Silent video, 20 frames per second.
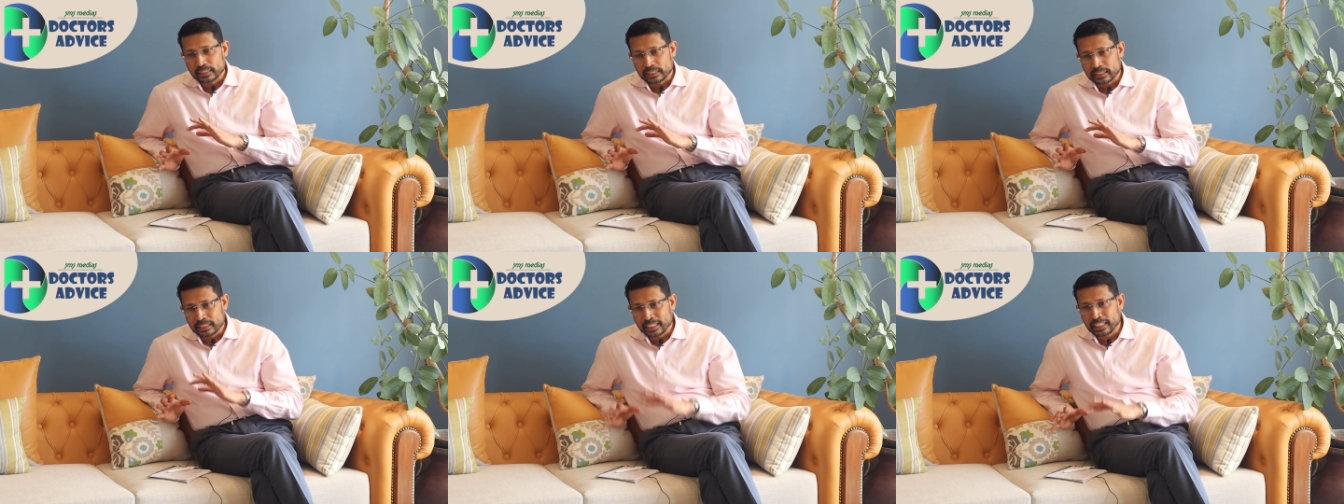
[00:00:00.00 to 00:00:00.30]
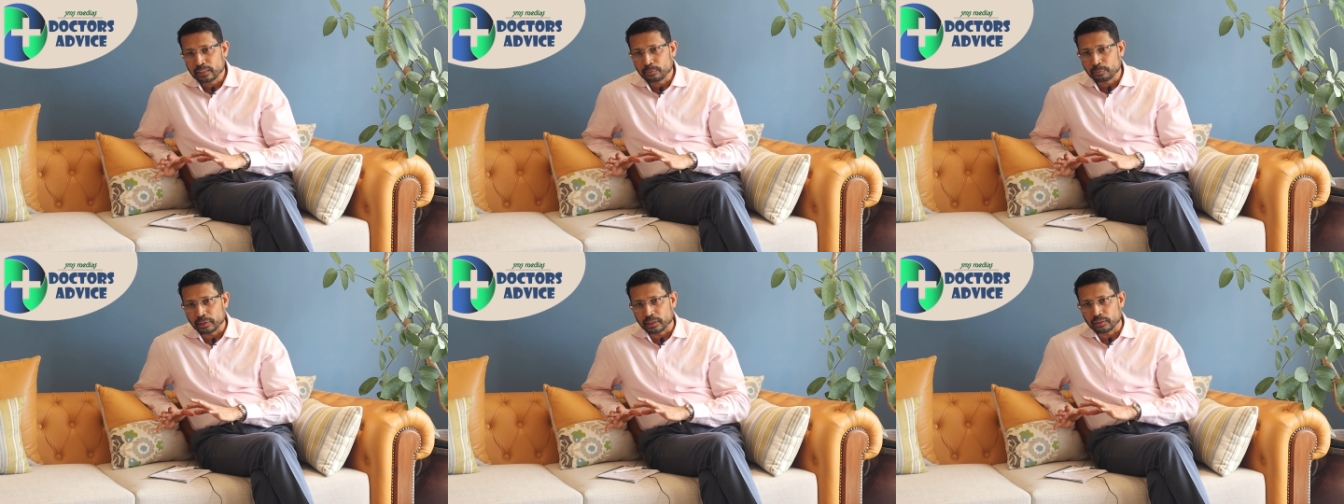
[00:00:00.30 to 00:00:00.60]

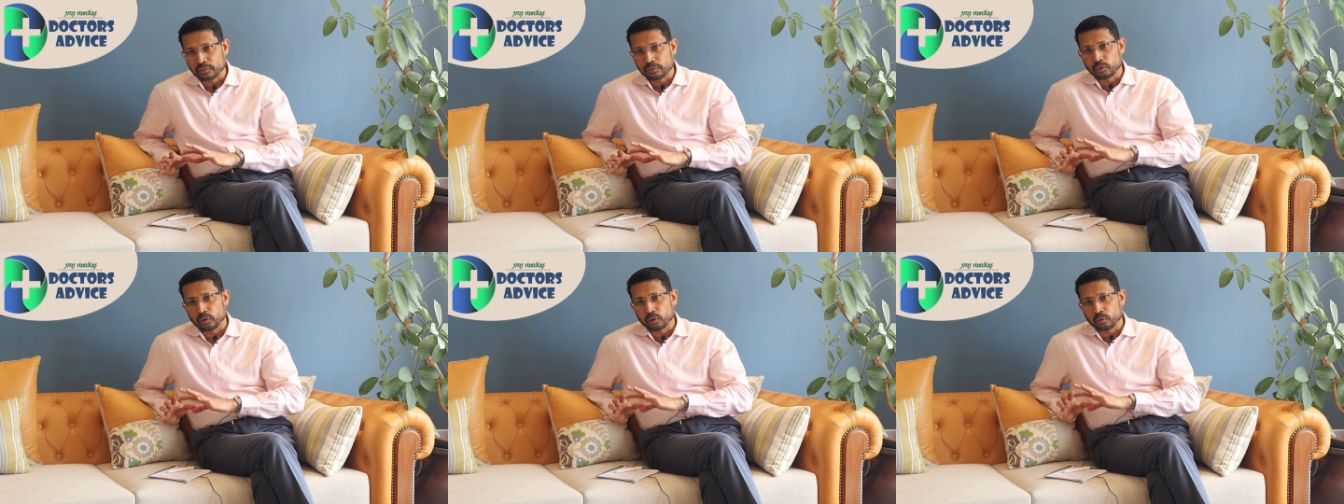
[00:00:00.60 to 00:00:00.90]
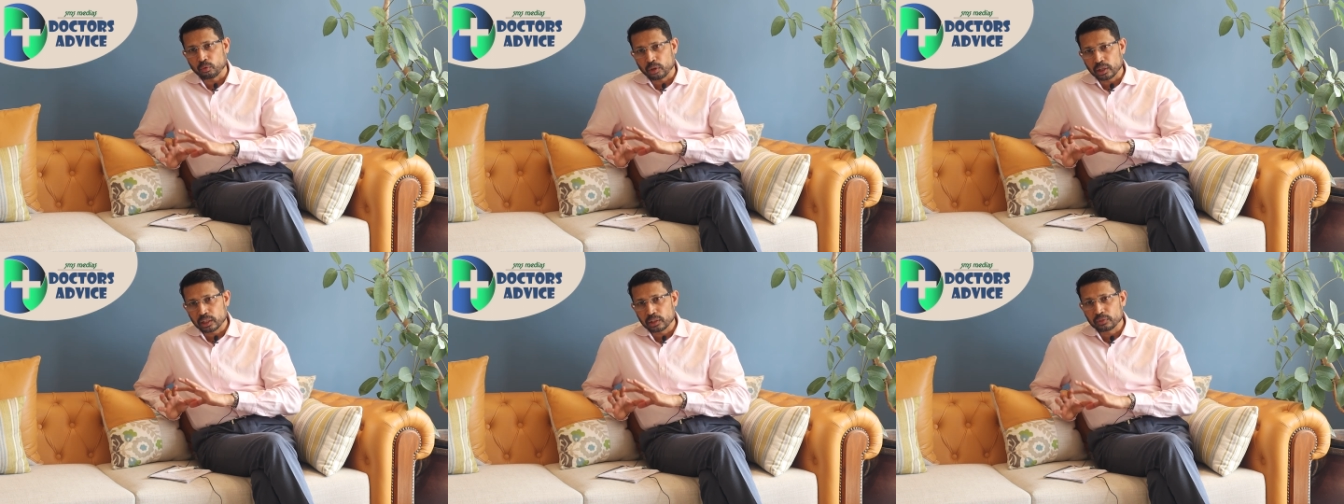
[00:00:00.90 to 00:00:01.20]
treatment for
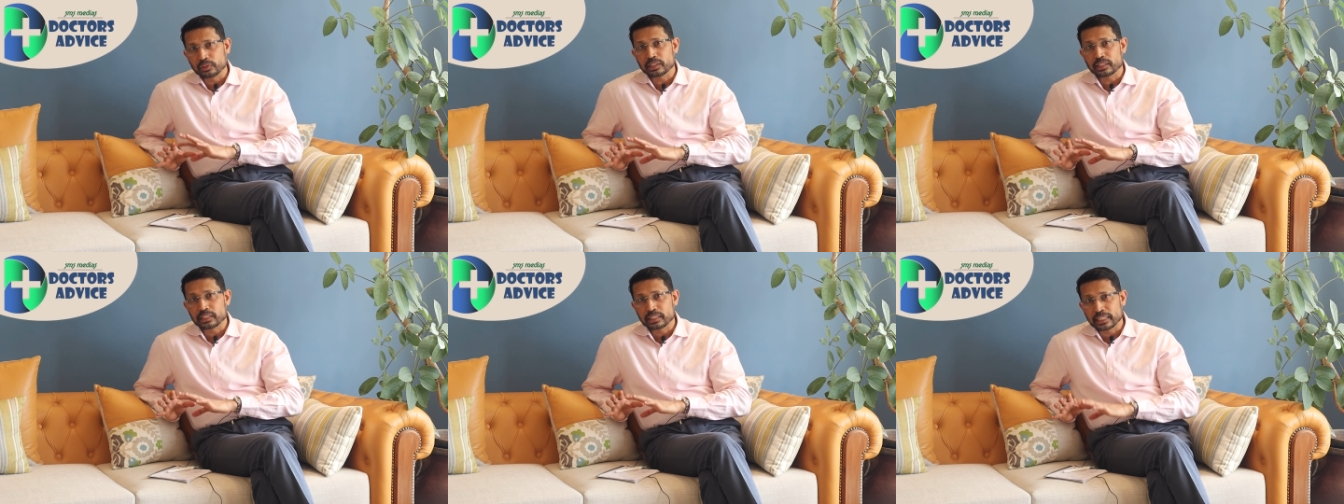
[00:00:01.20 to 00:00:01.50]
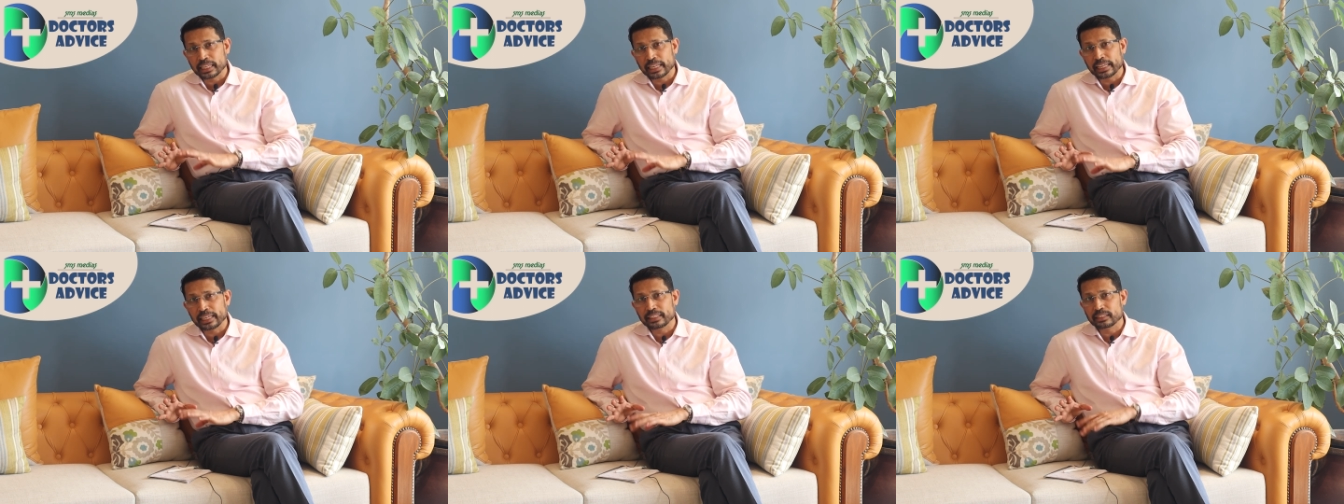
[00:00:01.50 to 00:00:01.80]
whatever
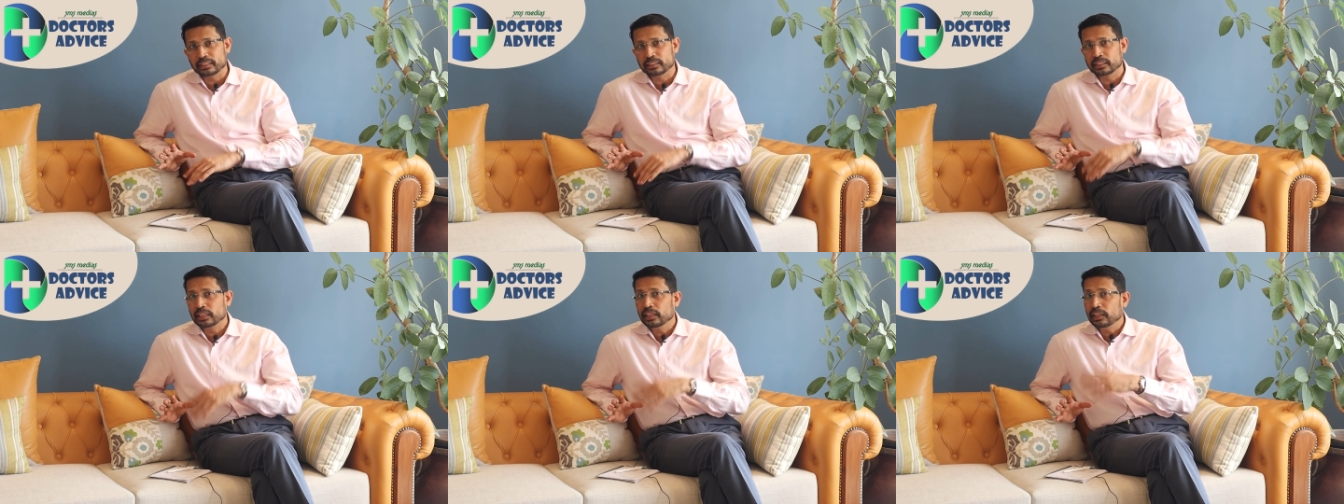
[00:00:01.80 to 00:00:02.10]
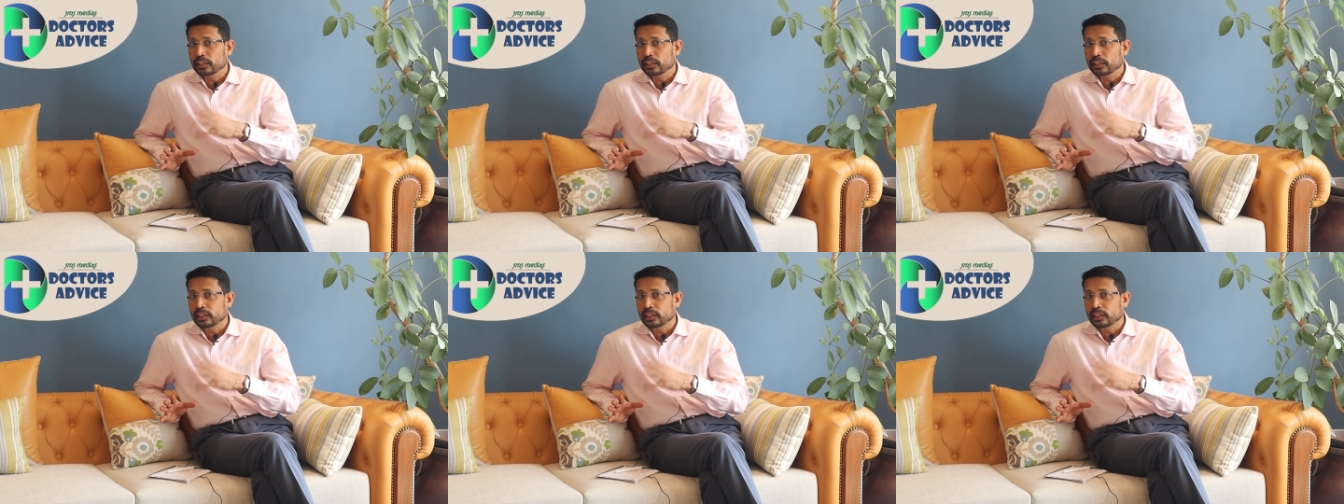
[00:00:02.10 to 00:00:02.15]
stage